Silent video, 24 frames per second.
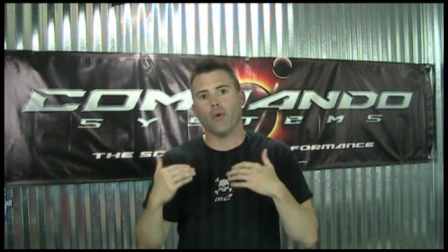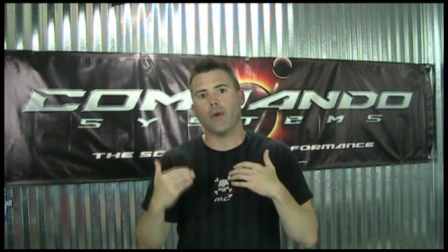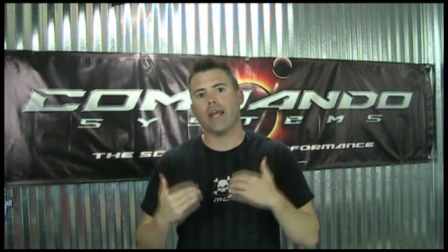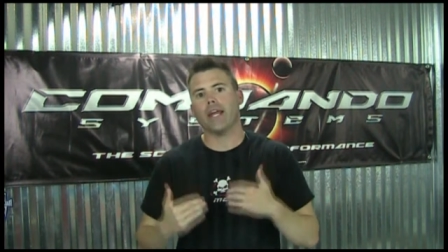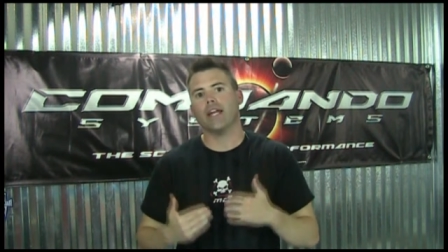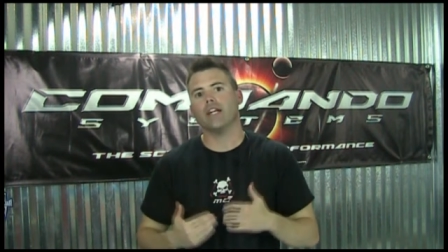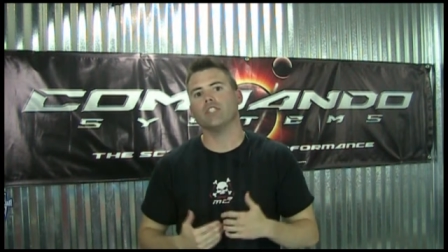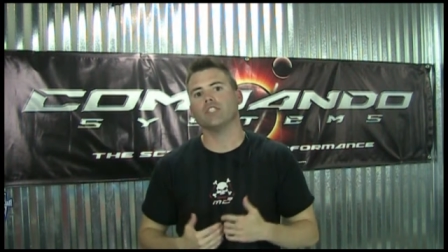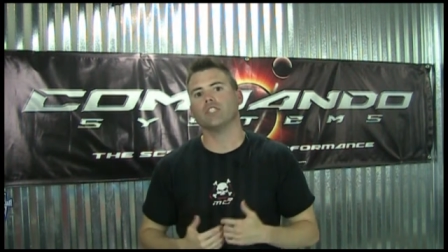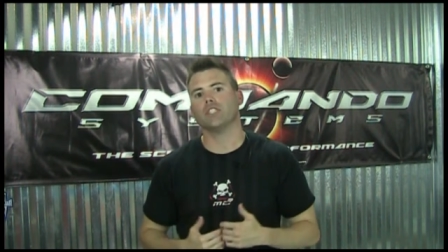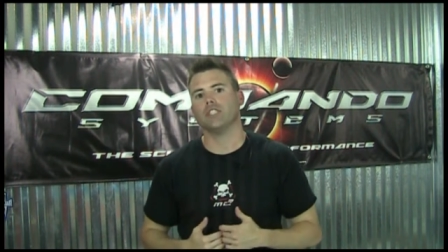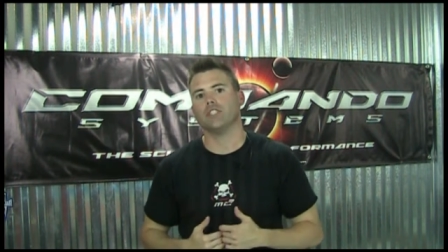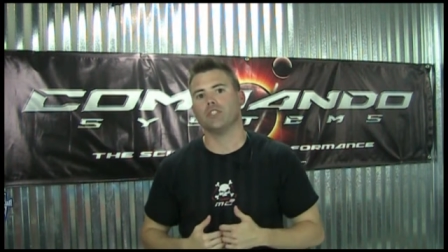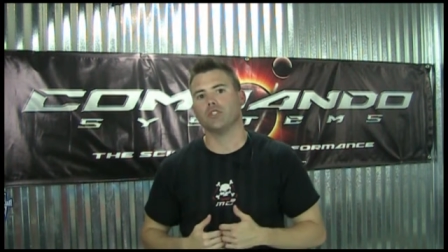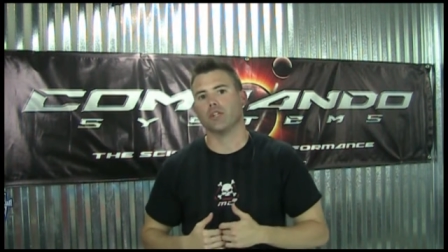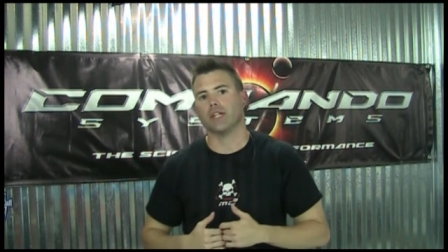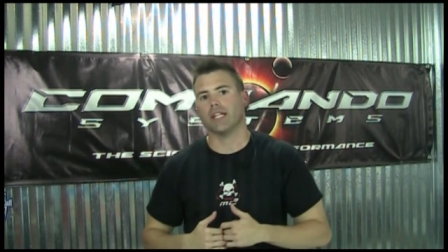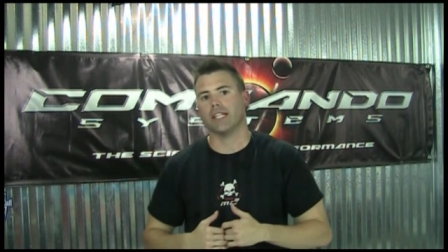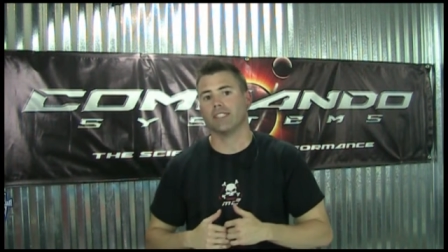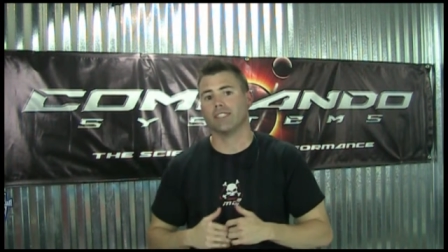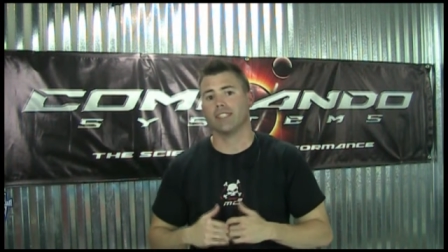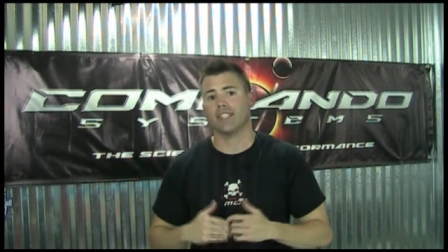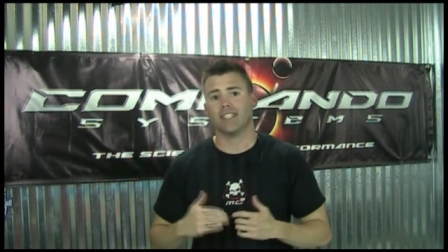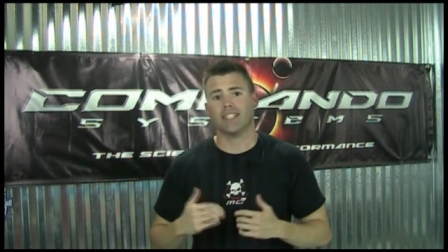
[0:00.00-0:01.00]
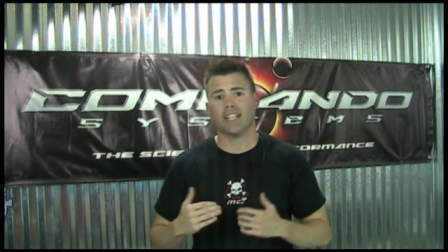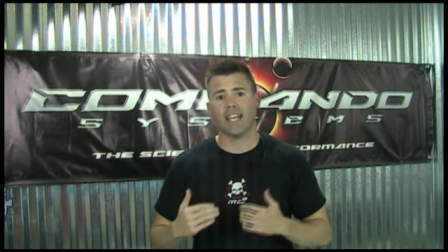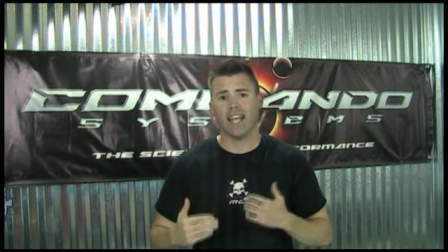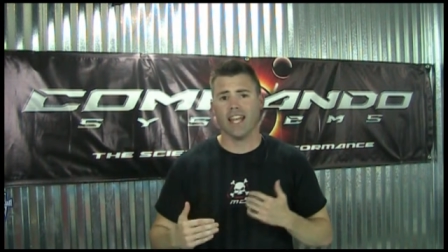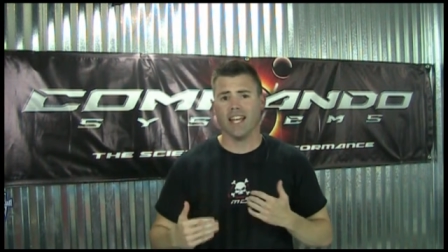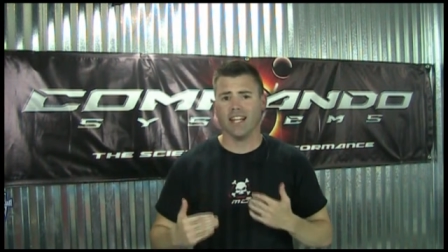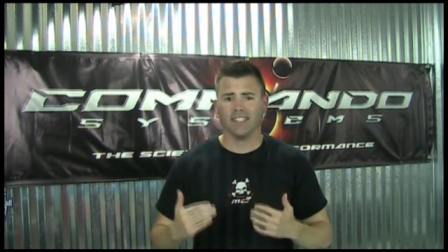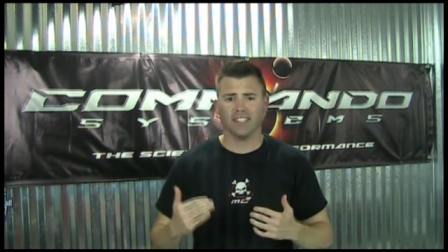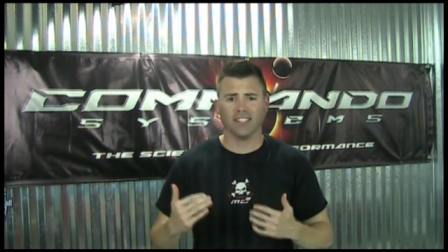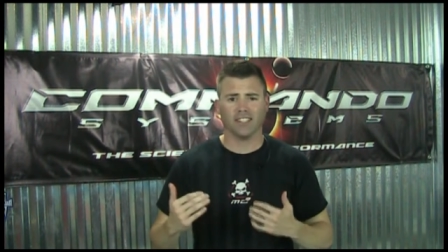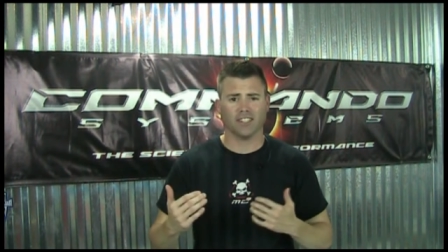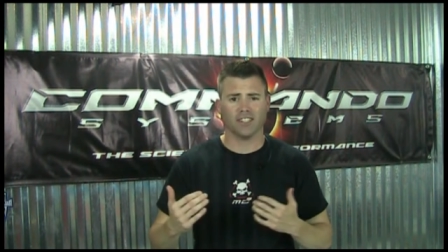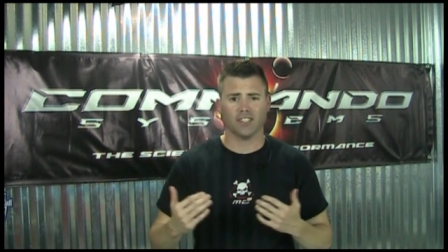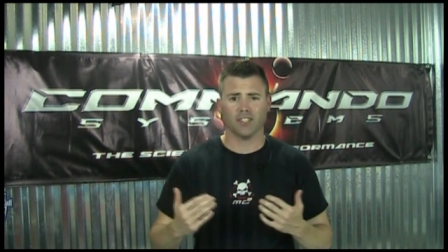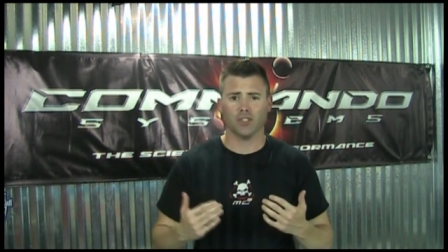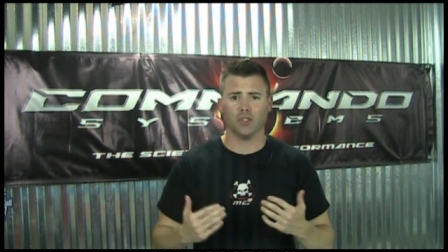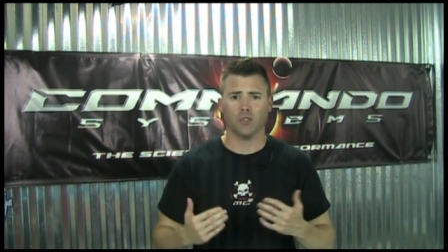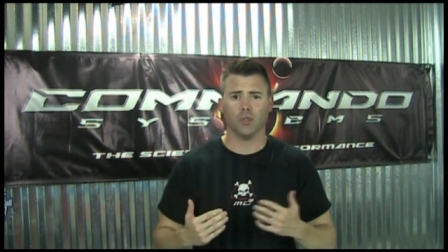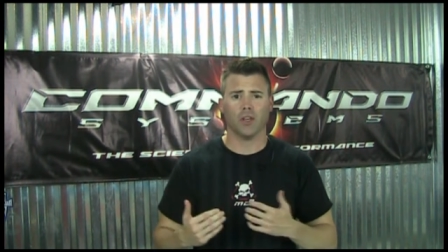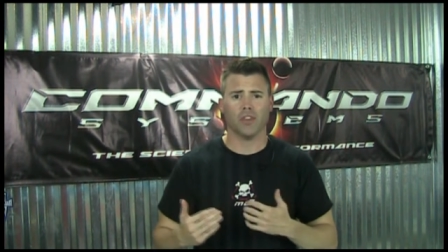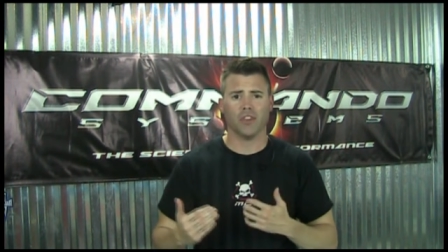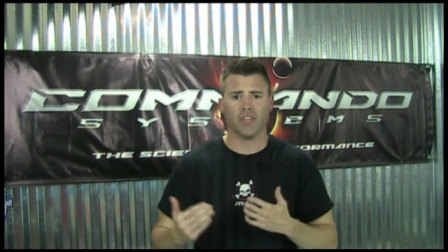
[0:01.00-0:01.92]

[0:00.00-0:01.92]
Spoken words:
energy drinks tend to do